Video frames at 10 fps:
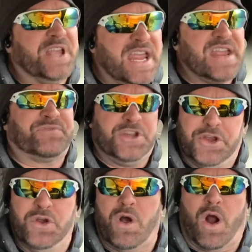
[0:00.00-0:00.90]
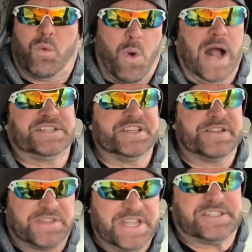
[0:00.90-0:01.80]
if you are
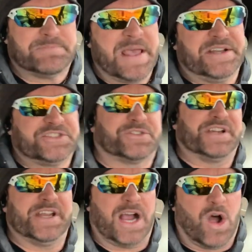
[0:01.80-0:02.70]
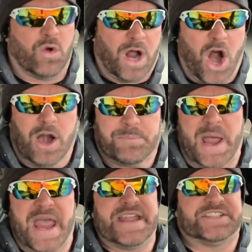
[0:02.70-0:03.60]
watching this ministry on our
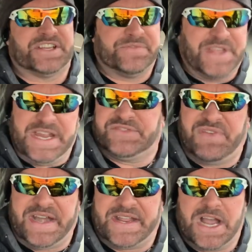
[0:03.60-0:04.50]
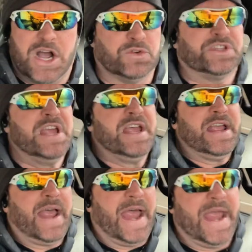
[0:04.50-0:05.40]
page and these videos,
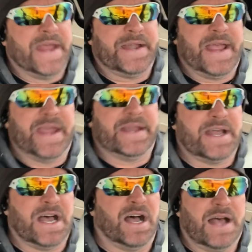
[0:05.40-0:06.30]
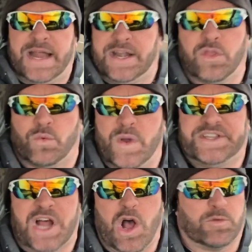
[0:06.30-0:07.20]
and and uh, I know that we
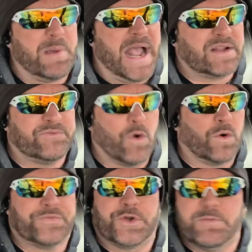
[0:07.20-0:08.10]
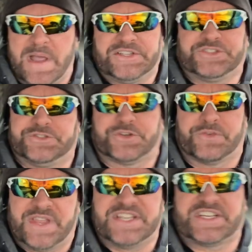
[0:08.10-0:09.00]
talk back and forth through Messenger
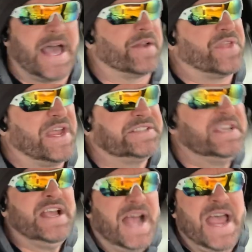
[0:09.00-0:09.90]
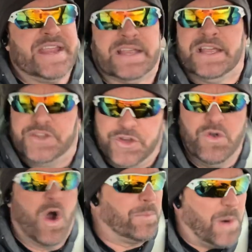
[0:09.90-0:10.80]
and these kind of things. Hey,
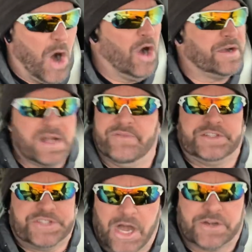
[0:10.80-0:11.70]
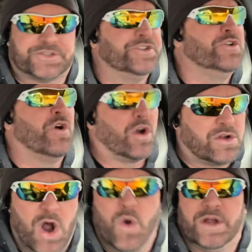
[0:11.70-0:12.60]
you are part of a church. You are
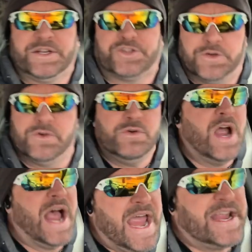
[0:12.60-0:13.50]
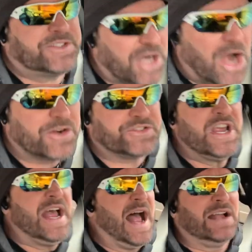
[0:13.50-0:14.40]
going to a church.
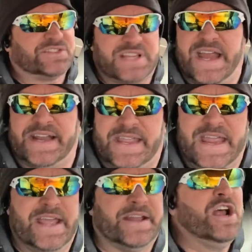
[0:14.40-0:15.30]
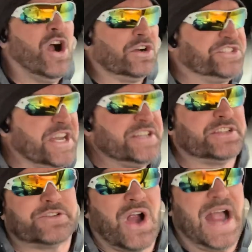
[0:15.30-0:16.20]
I'll say it again. Or
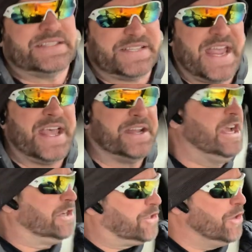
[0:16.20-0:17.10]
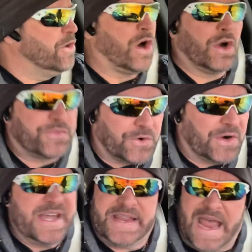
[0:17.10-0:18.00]
Jesus Christ said, two or
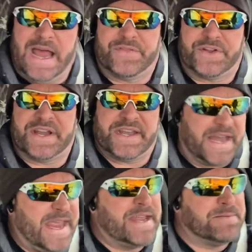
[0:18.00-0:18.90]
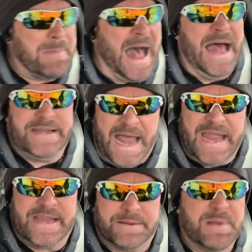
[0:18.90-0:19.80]
three gathered in my
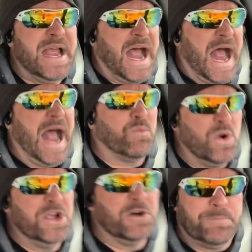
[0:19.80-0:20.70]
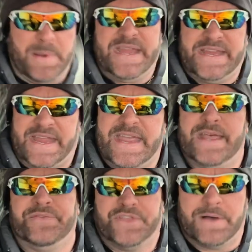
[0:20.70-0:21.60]
name, I will be
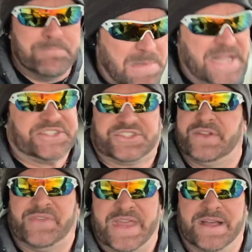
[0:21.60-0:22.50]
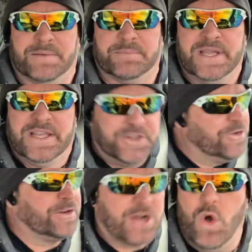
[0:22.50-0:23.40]
in the midst of them.
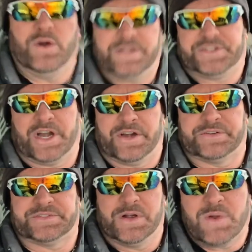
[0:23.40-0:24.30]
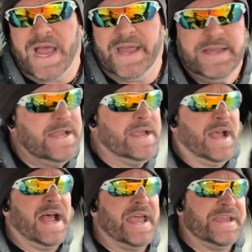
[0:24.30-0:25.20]
You're going to church, okay?
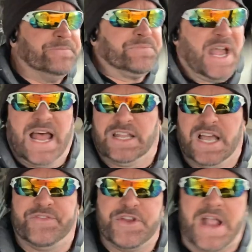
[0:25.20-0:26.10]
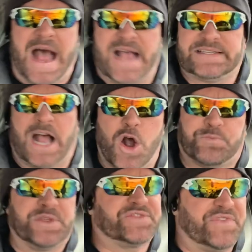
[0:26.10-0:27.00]
Hey, I love you guys. I hope
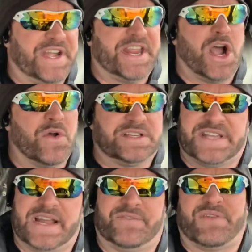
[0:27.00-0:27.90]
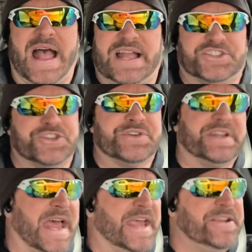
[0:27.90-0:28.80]
this video has edified you
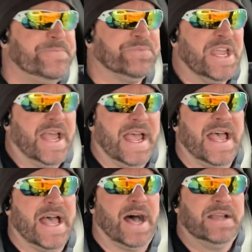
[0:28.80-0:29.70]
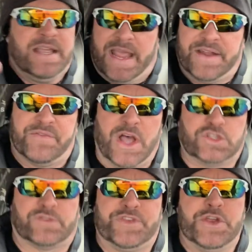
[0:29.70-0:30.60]
today. Uh, and of
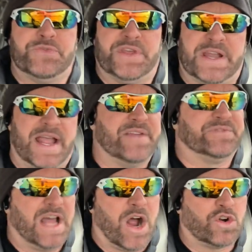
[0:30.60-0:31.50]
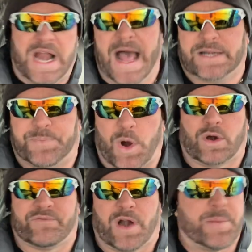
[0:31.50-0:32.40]
those of you that have, are not a
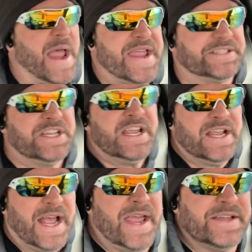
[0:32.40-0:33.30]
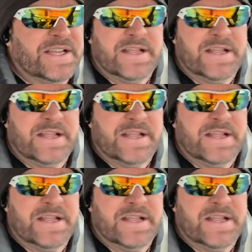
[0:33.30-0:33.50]
part of our page, hey,